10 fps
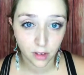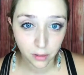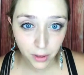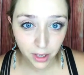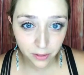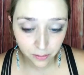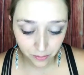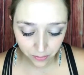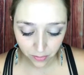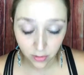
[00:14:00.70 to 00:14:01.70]
I mean,
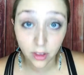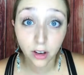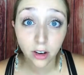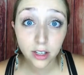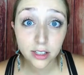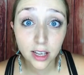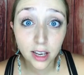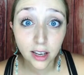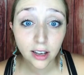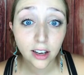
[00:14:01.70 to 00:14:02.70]
they're
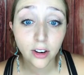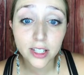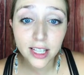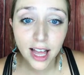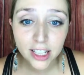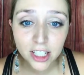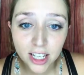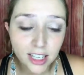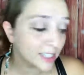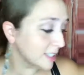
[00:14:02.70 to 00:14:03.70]
crazy, crazy
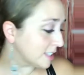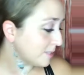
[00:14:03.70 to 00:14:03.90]
lashes.